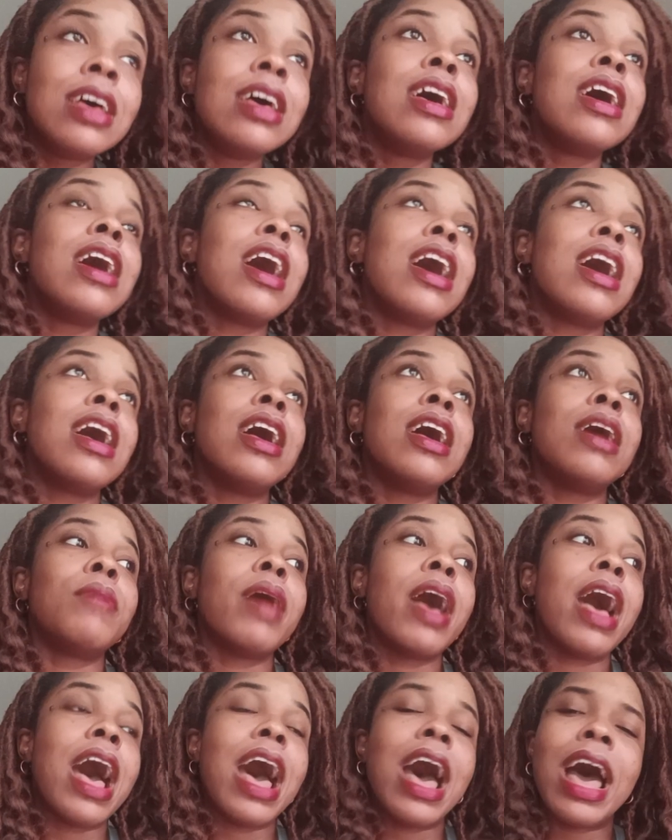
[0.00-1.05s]
um,
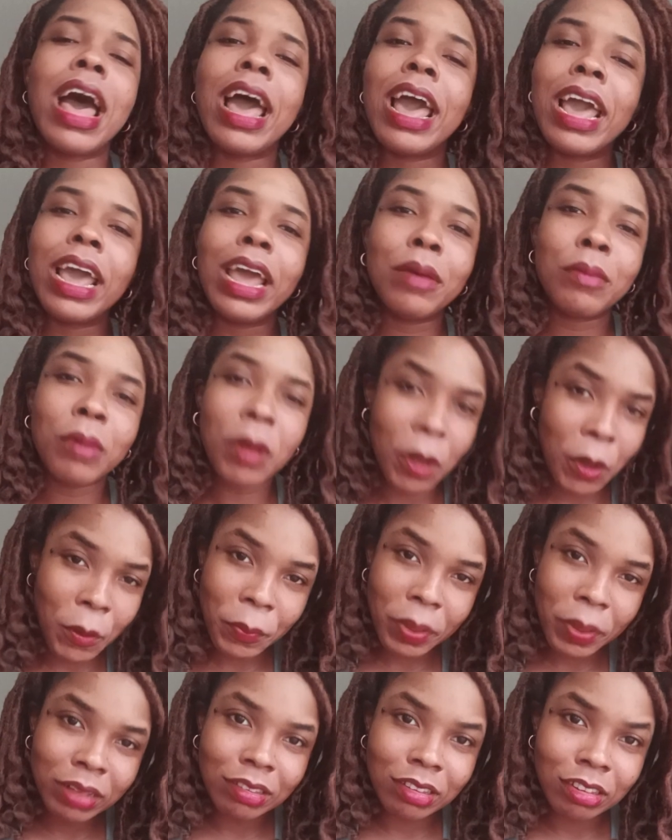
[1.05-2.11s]
i am
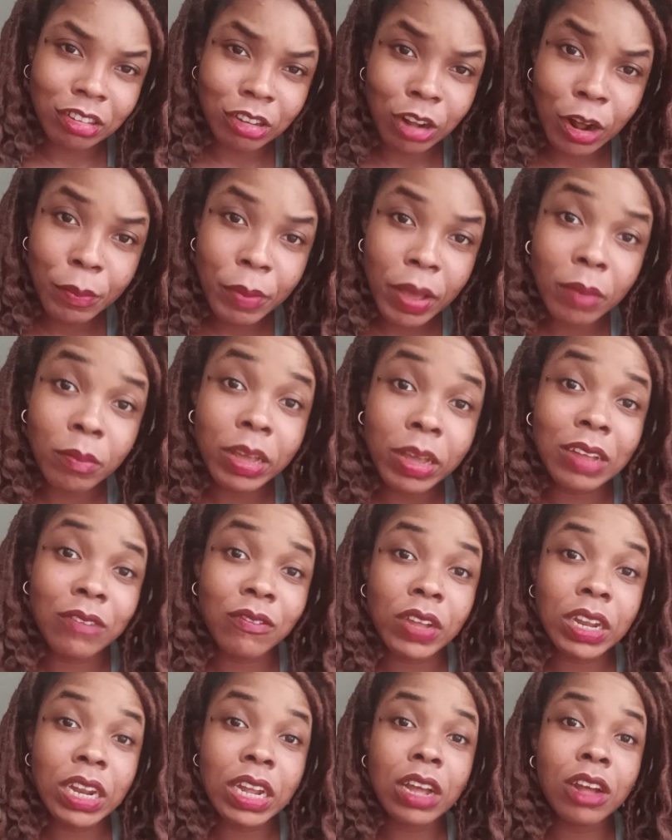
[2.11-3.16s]
hoping to start back making
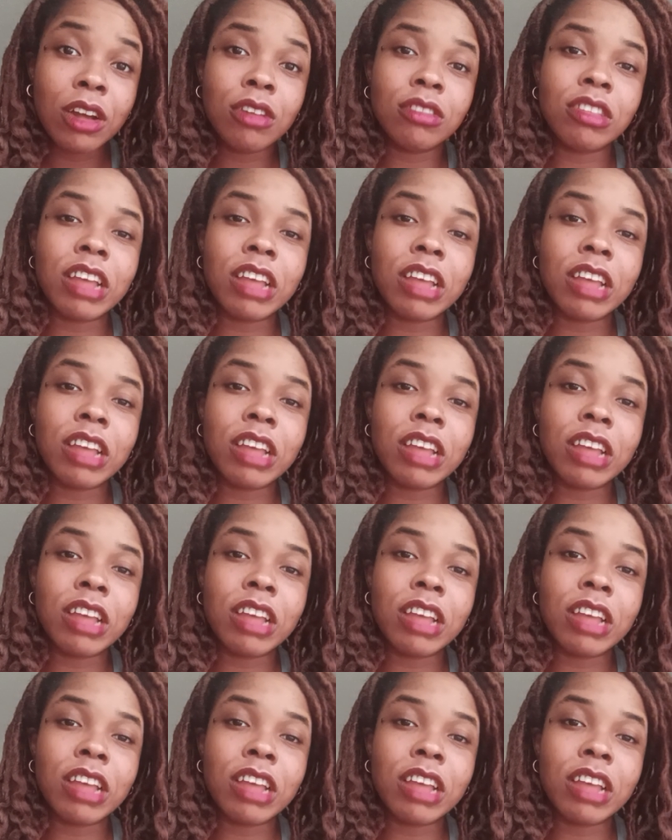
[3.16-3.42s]
videos